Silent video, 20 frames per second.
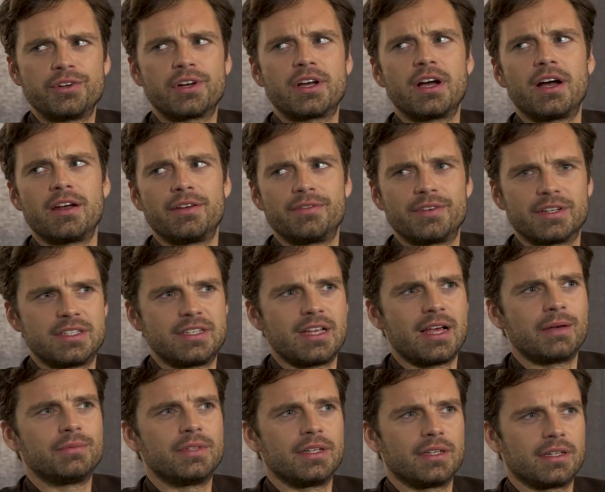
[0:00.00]
you're kind of
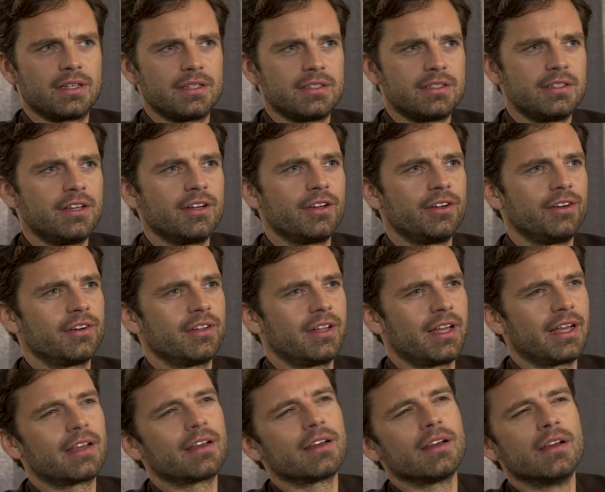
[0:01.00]
accepted because you know you're
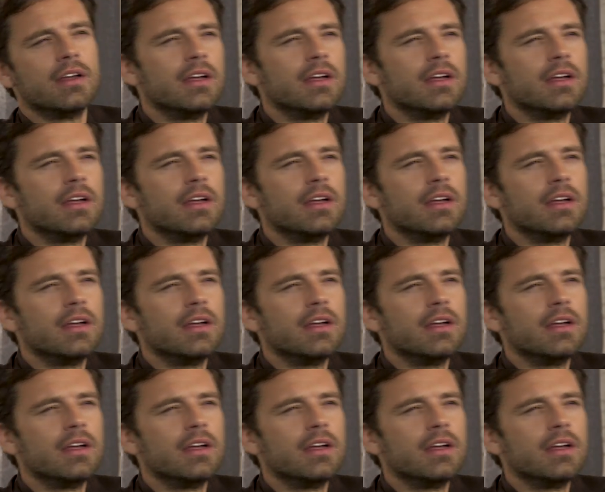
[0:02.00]
like